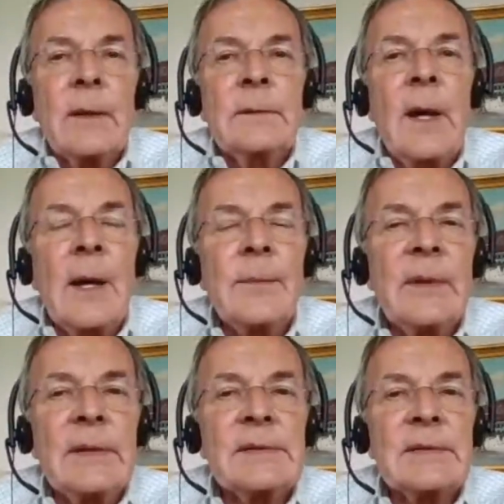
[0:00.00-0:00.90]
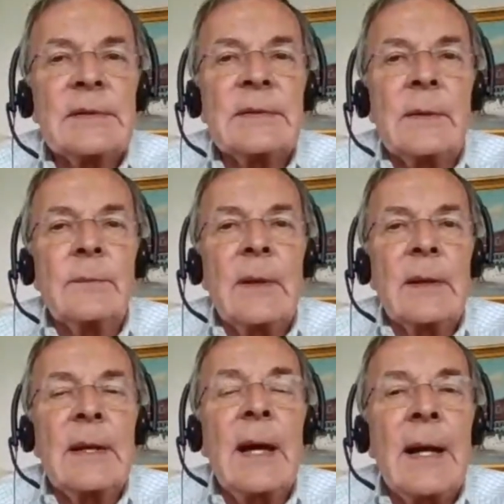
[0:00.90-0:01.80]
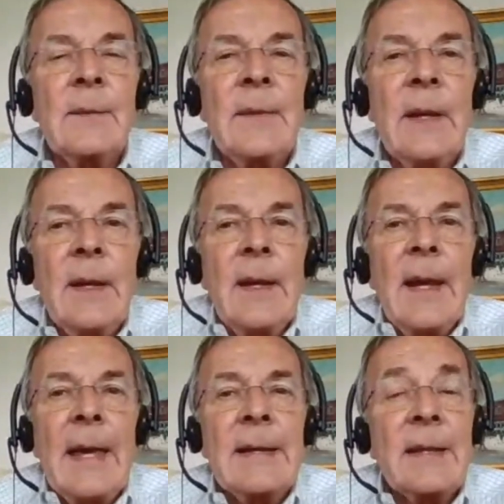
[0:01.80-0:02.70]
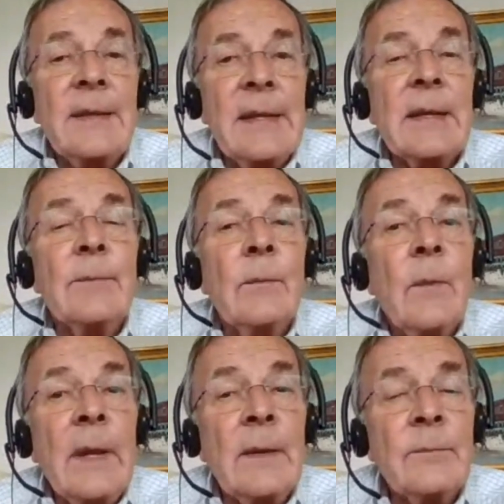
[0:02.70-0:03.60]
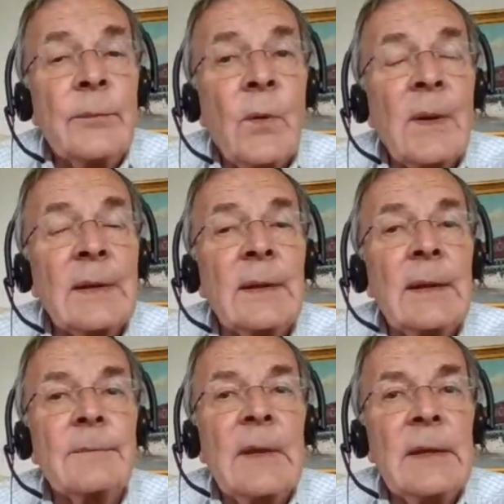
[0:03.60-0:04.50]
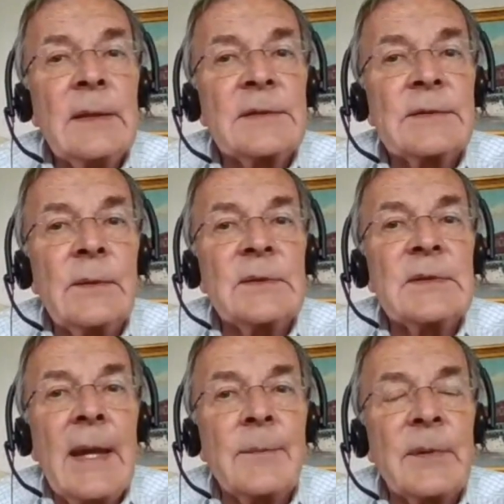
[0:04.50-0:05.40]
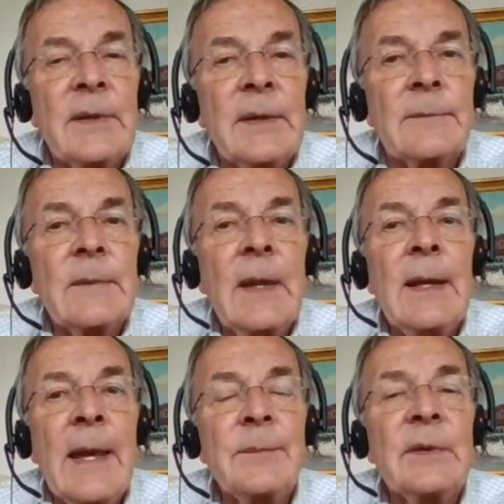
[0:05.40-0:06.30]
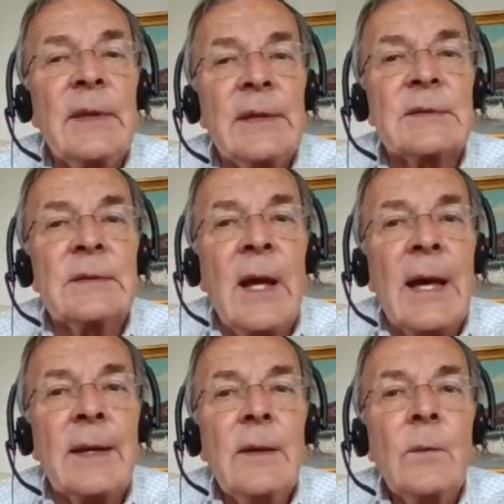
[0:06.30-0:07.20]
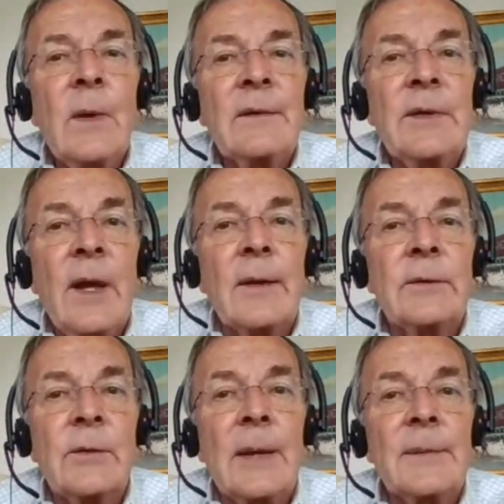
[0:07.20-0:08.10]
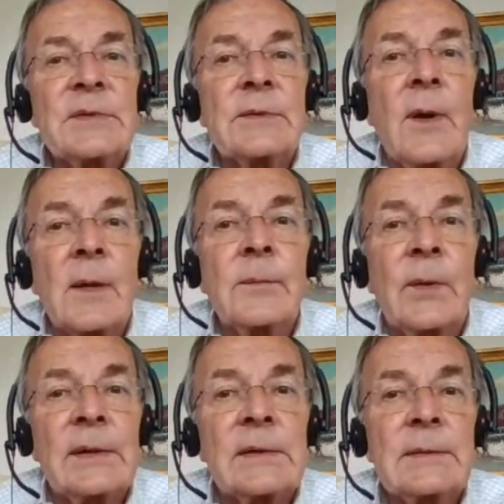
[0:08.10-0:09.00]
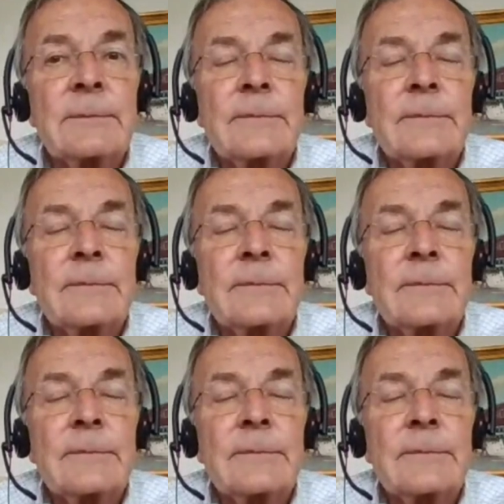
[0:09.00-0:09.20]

competence, some calm, and I think importantly, he exudes empathy. And empathy is not one of Donald Trump's strong points.